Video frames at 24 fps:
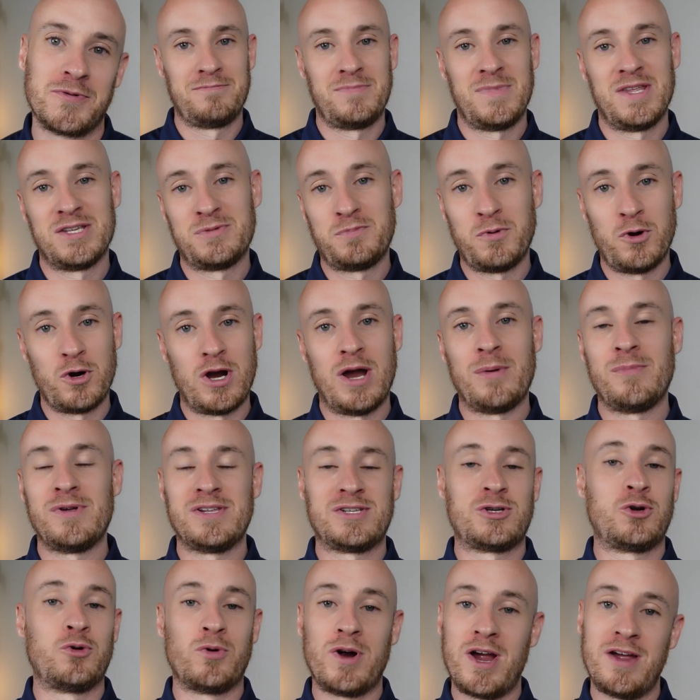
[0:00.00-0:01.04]
This program is
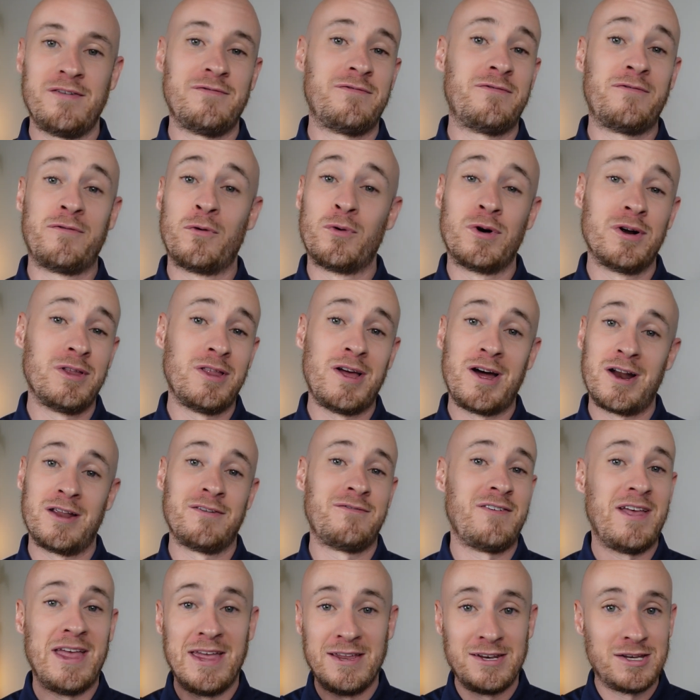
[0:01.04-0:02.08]
great for a lot
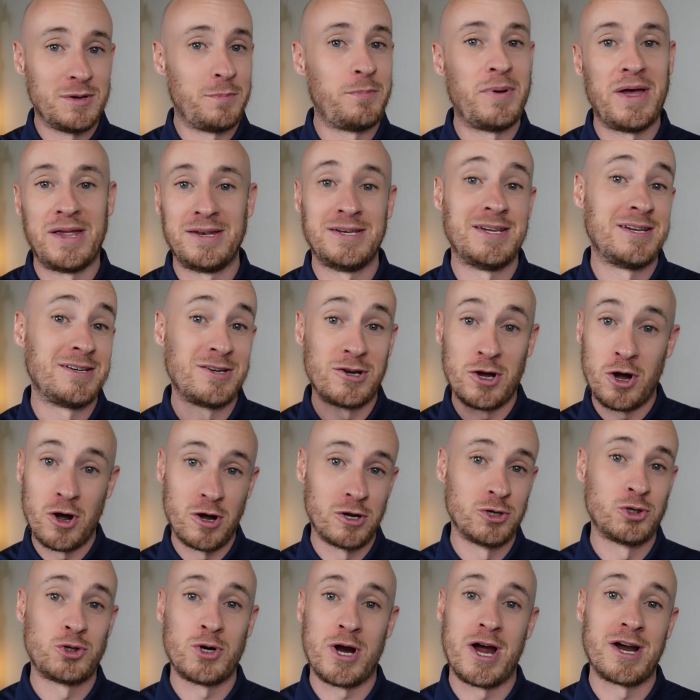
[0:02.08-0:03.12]
of independent
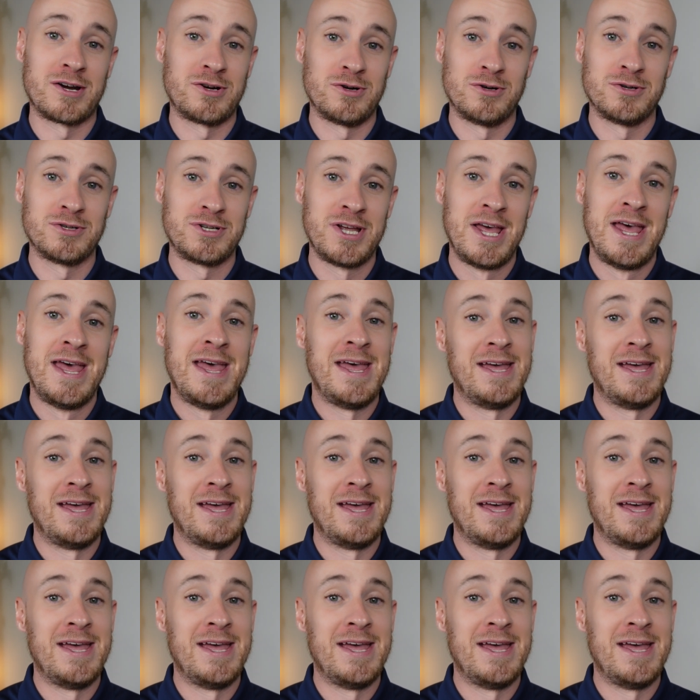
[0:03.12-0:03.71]
contractors.